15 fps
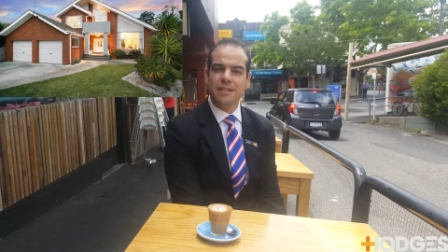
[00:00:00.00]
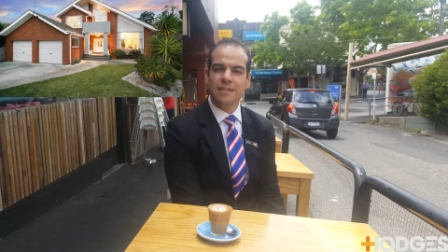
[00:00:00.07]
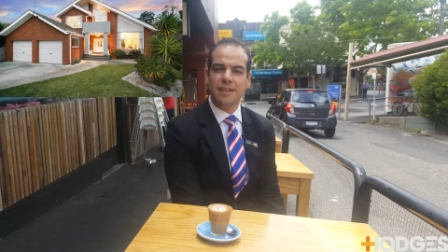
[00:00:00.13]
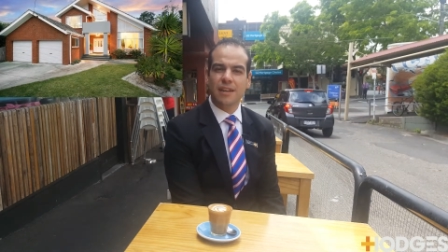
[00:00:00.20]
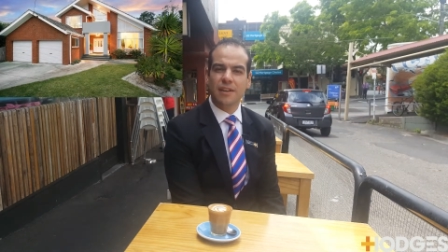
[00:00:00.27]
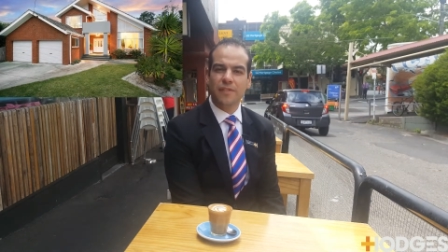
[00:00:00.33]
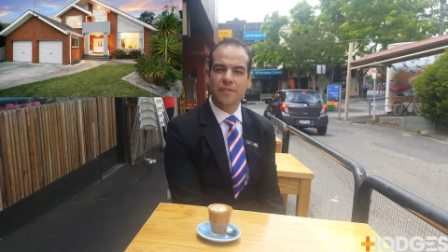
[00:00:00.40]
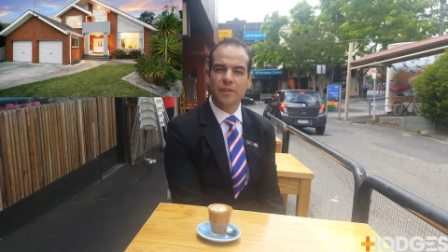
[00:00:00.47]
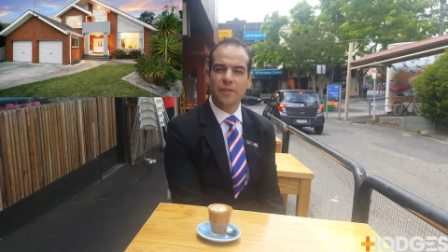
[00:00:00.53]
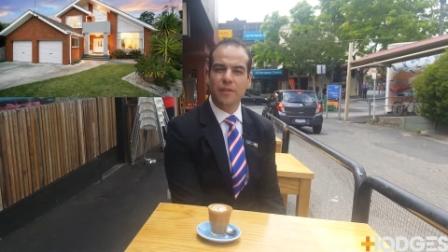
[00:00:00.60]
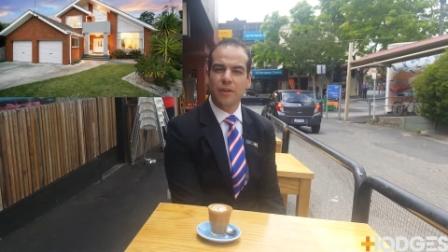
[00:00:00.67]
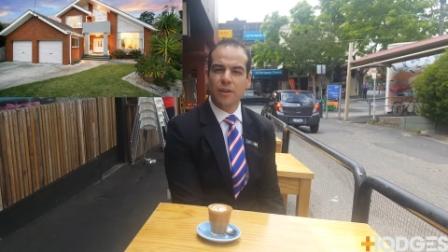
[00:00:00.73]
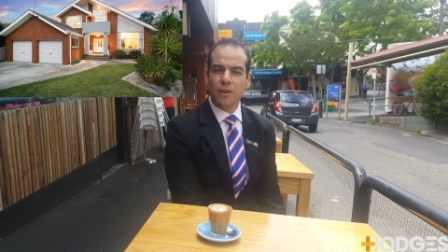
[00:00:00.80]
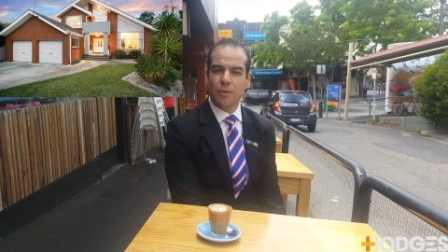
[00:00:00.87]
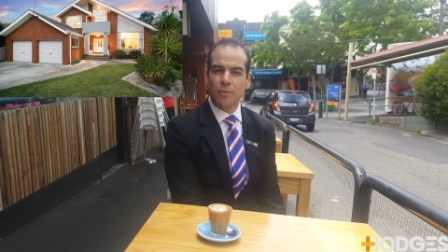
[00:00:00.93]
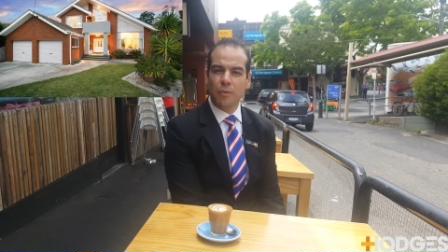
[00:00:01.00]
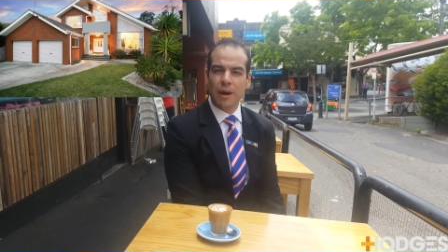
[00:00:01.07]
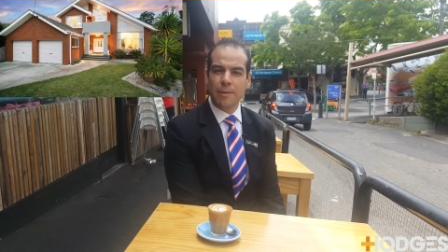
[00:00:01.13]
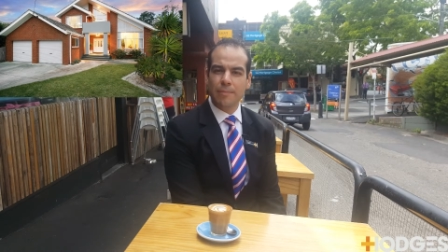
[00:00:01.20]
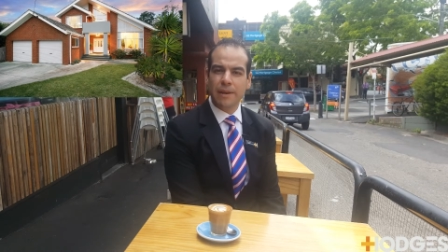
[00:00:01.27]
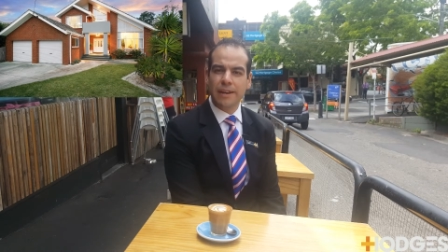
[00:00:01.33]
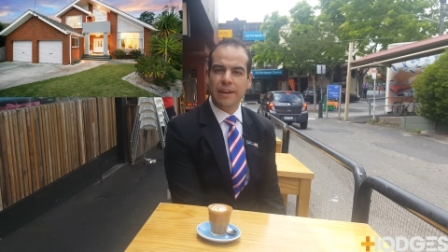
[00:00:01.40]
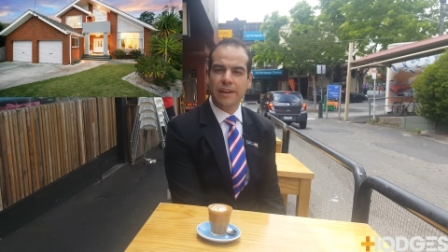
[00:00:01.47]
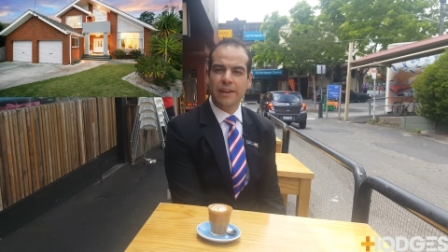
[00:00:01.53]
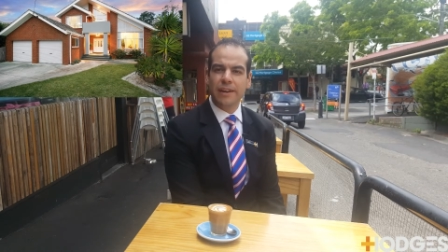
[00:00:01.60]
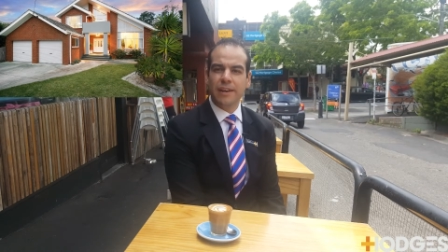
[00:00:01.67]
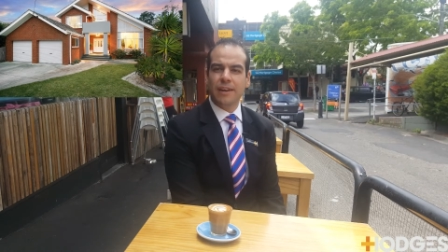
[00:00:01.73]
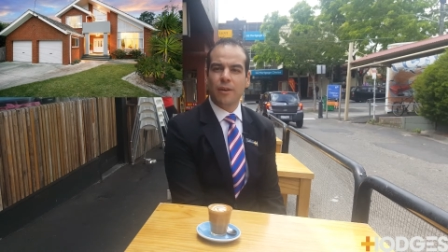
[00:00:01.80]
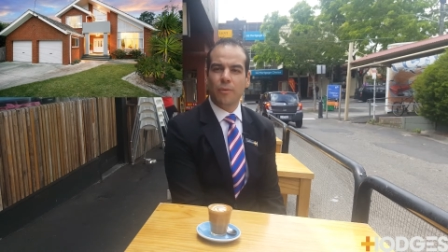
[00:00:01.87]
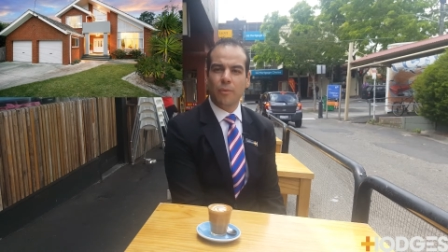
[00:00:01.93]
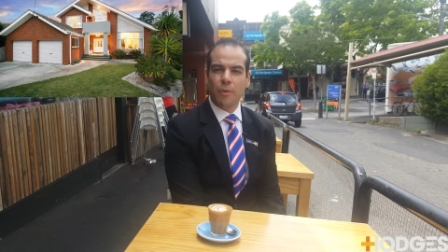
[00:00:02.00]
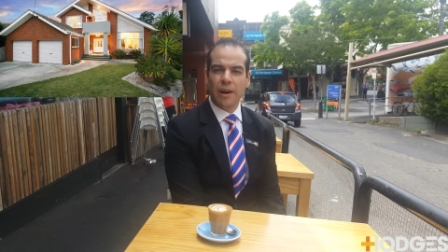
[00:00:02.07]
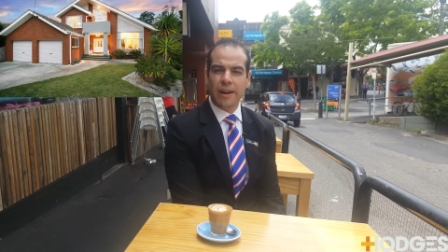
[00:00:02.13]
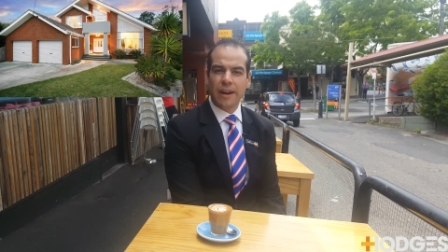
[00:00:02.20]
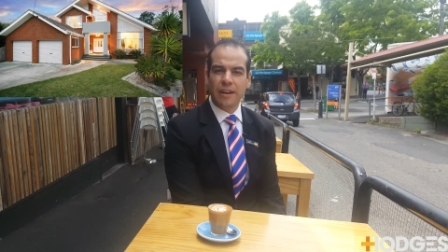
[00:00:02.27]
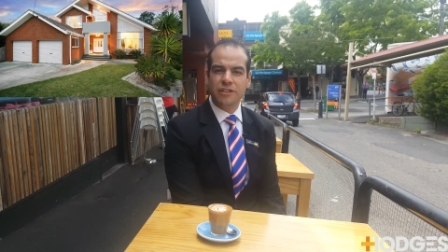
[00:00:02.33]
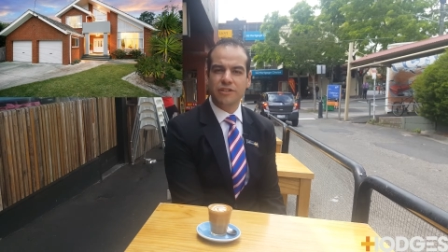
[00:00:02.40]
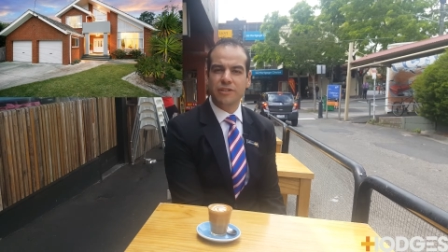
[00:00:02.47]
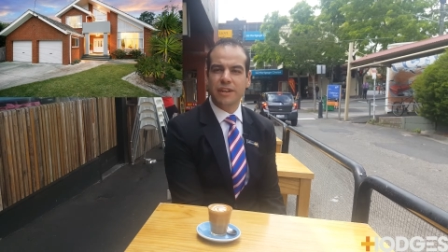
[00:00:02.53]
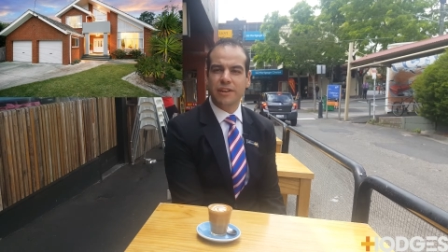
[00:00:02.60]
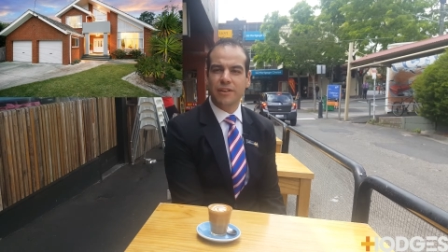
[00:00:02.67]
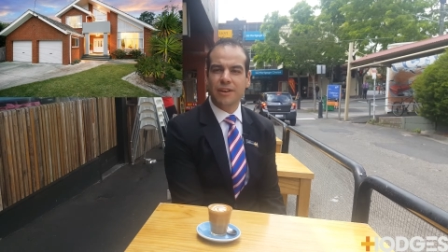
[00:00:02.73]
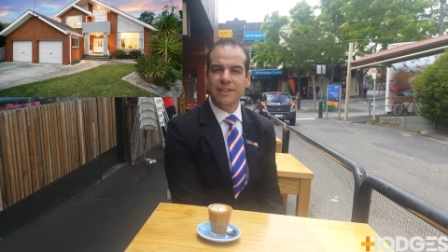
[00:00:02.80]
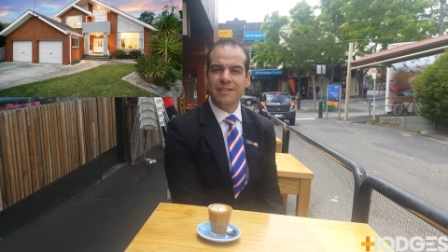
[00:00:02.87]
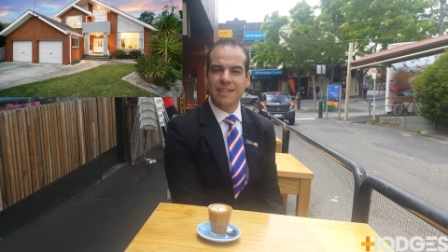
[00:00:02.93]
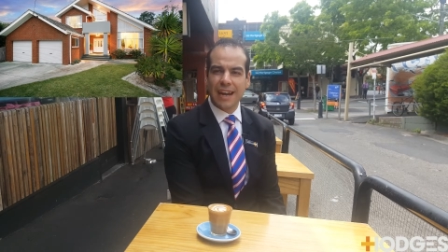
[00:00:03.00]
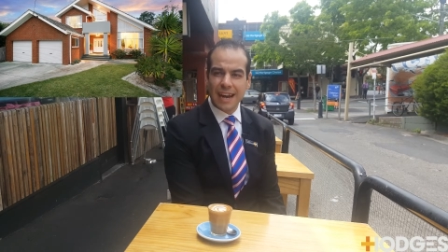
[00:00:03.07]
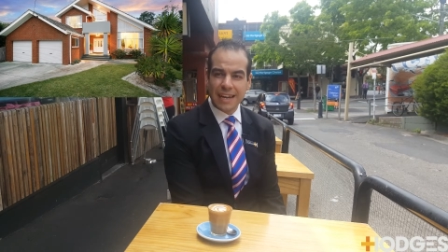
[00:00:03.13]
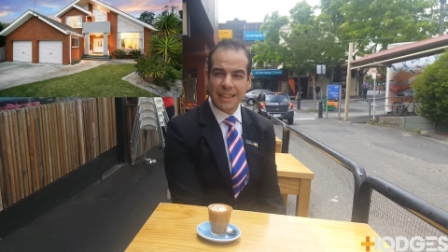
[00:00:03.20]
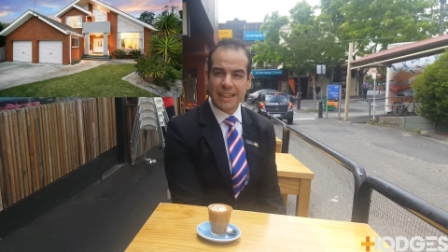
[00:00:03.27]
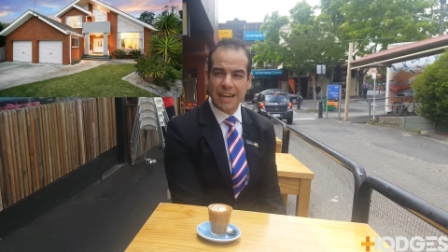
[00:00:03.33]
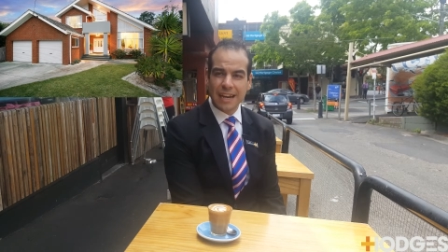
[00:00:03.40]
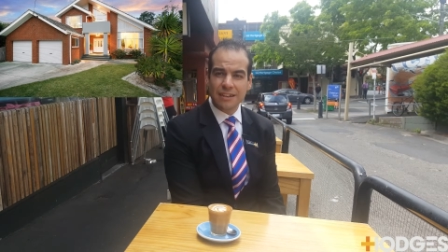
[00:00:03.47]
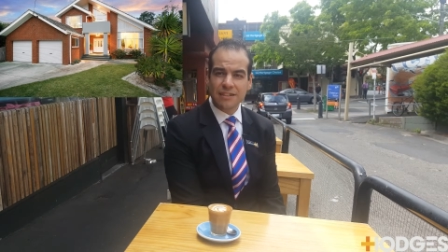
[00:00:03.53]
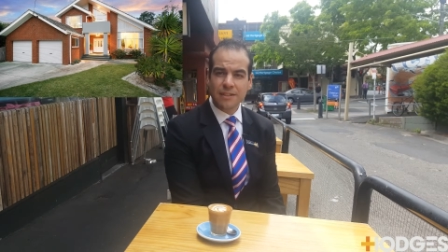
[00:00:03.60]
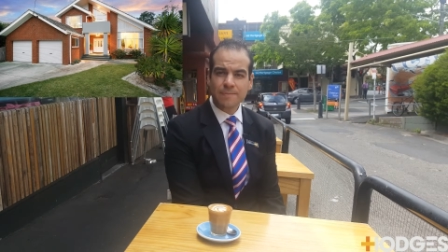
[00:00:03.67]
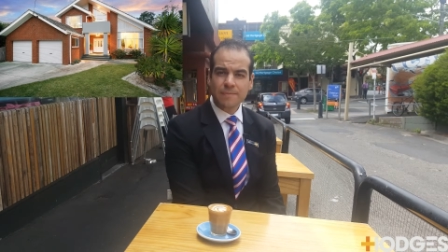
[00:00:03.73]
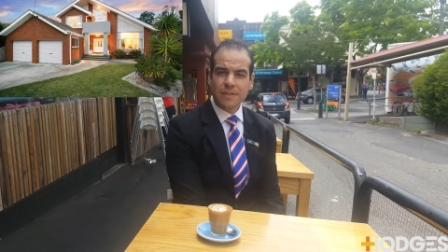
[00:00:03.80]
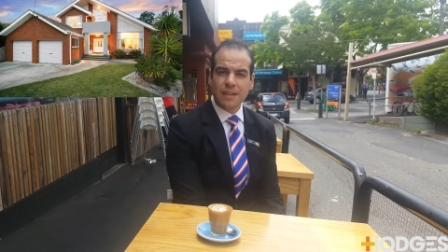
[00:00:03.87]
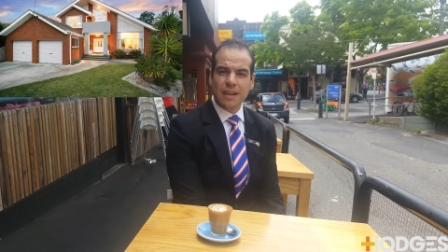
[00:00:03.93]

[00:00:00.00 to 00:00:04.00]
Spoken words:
selling for 1,198,000.